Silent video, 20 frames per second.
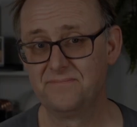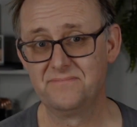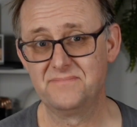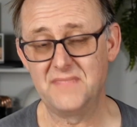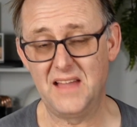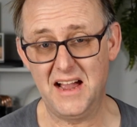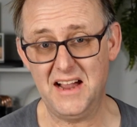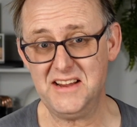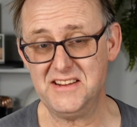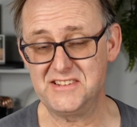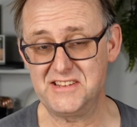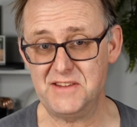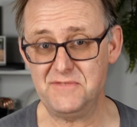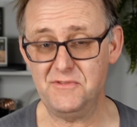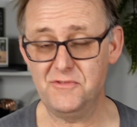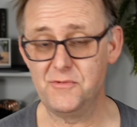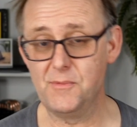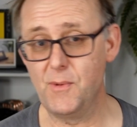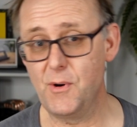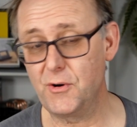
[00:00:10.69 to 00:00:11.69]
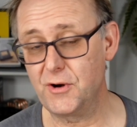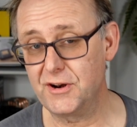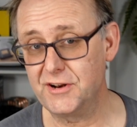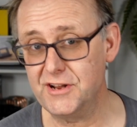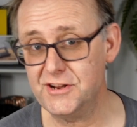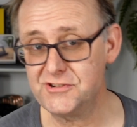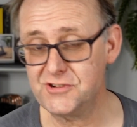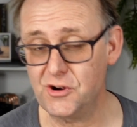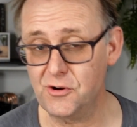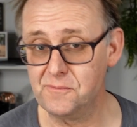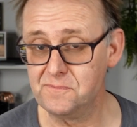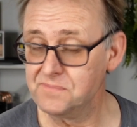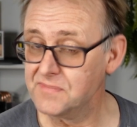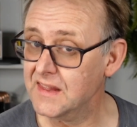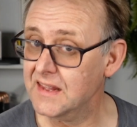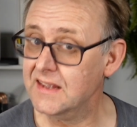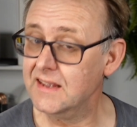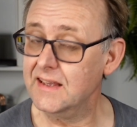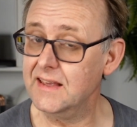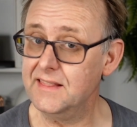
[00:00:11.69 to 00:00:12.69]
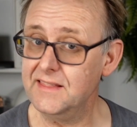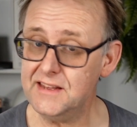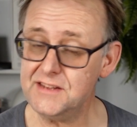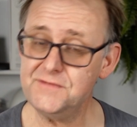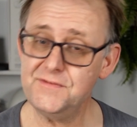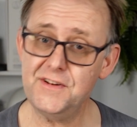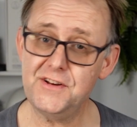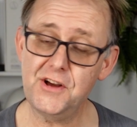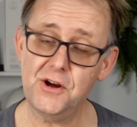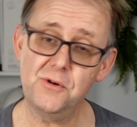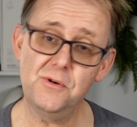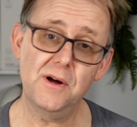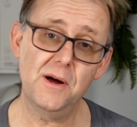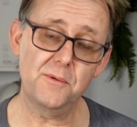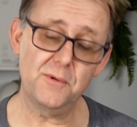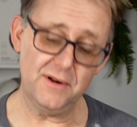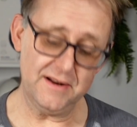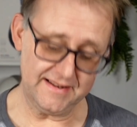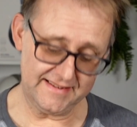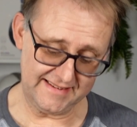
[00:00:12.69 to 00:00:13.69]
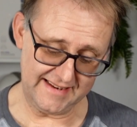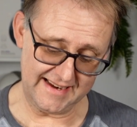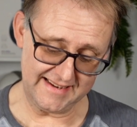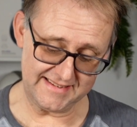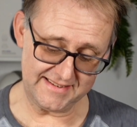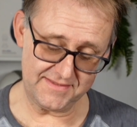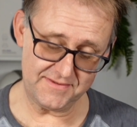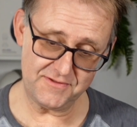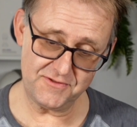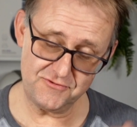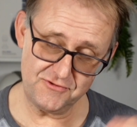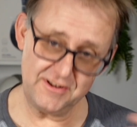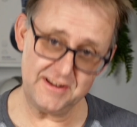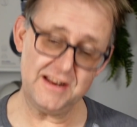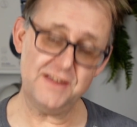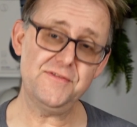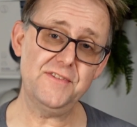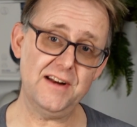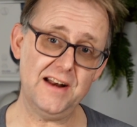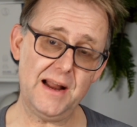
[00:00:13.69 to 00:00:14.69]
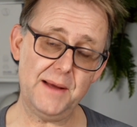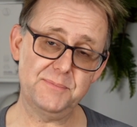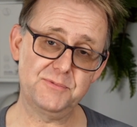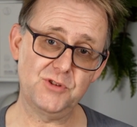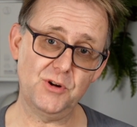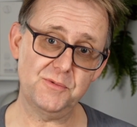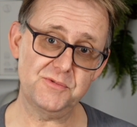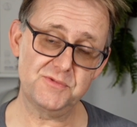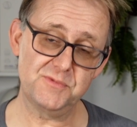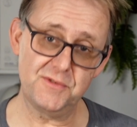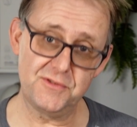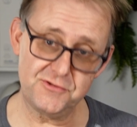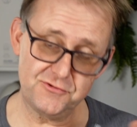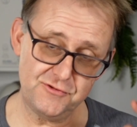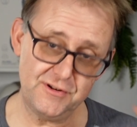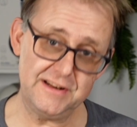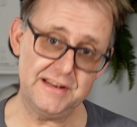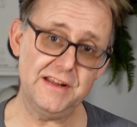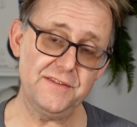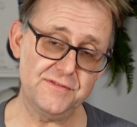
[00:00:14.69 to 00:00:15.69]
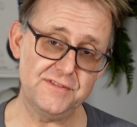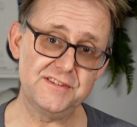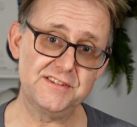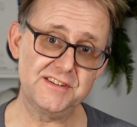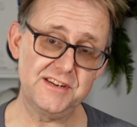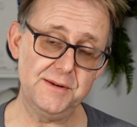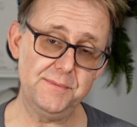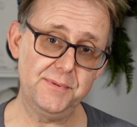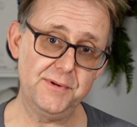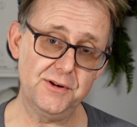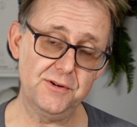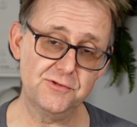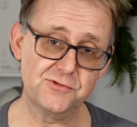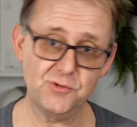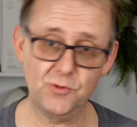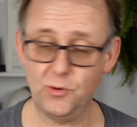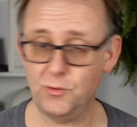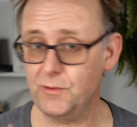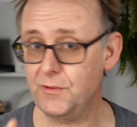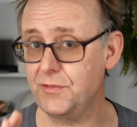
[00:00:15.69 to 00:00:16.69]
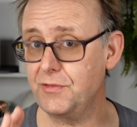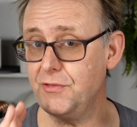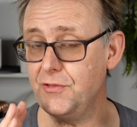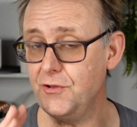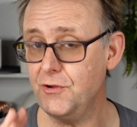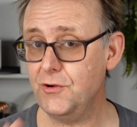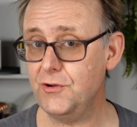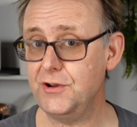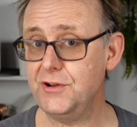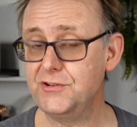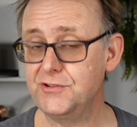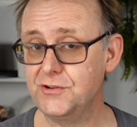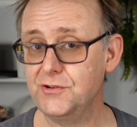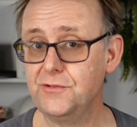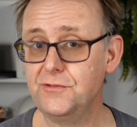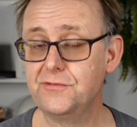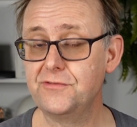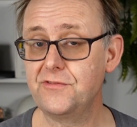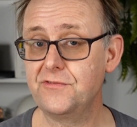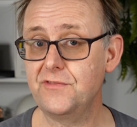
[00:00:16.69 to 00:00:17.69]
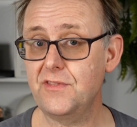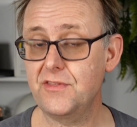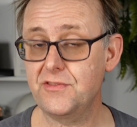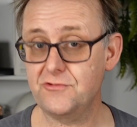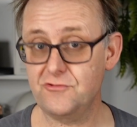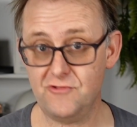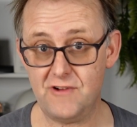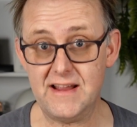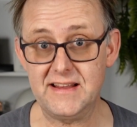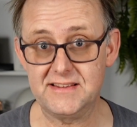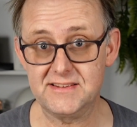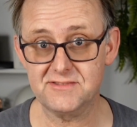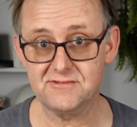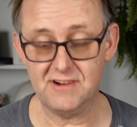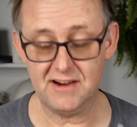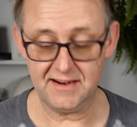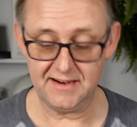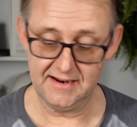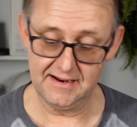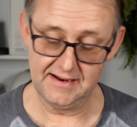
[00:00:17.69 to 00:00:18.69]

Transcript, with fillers: Hi, Stephen from Own or Disown. In this video, I'm going to test three different laptops with three different C P Us, all with thirty-two threads, right?